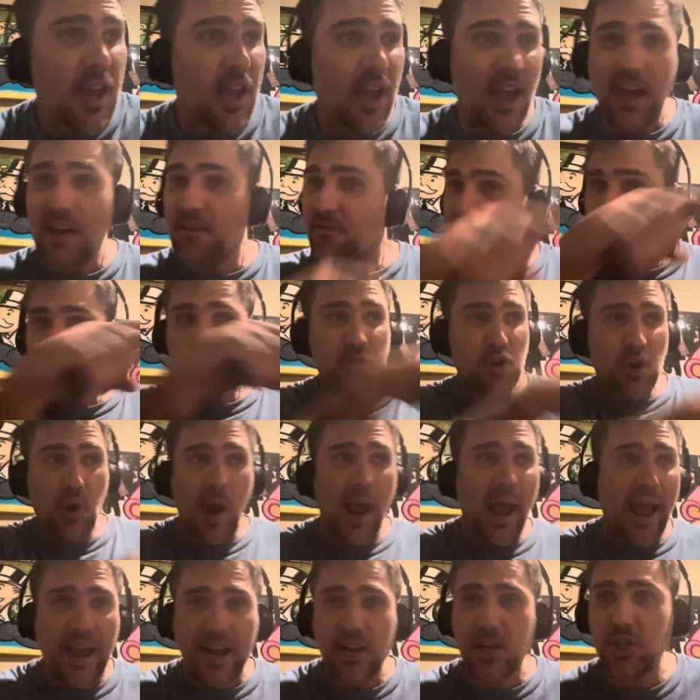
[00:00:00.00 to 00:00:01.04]
And from your
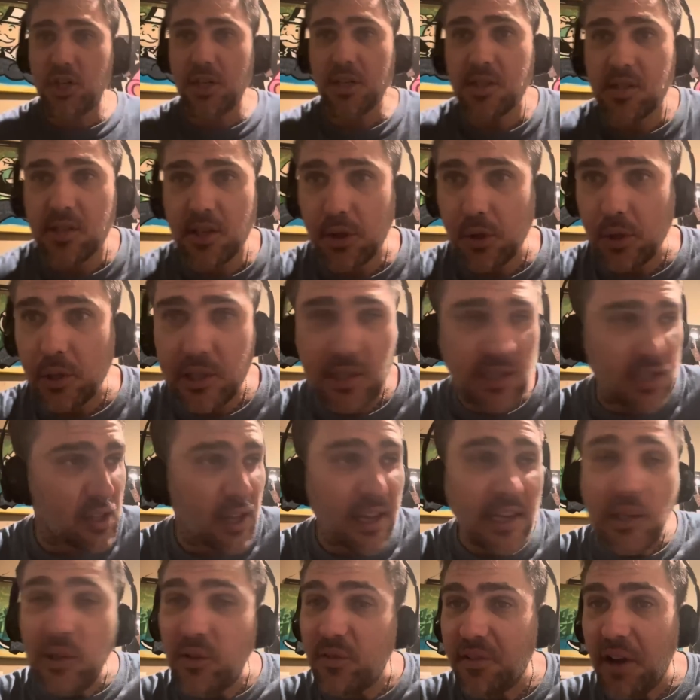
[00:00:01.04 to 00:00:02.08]
actions, it looks
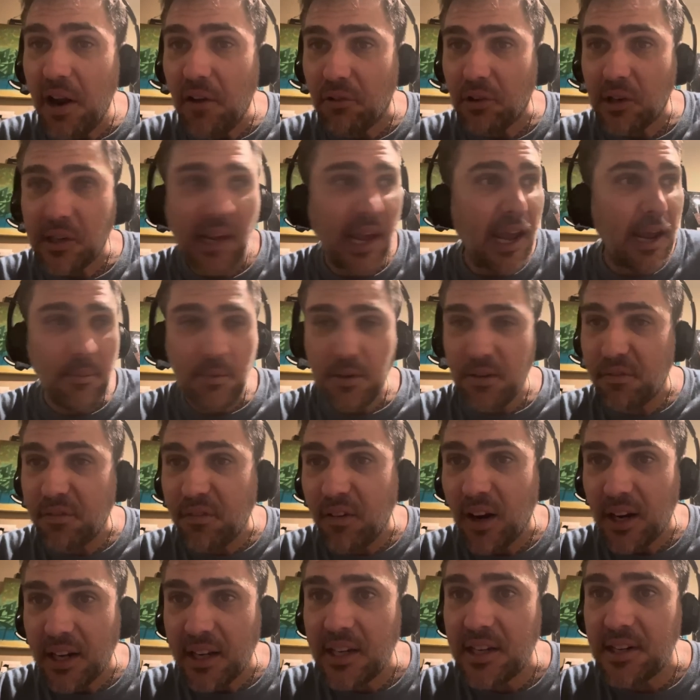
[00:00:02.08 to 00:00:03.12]
like you've never gamed a
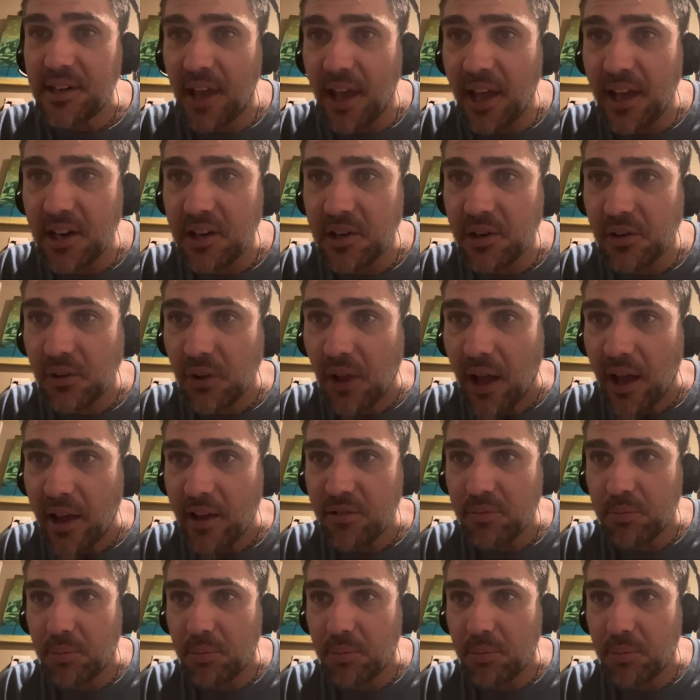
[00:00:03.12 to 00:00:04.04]
fucking day in your life,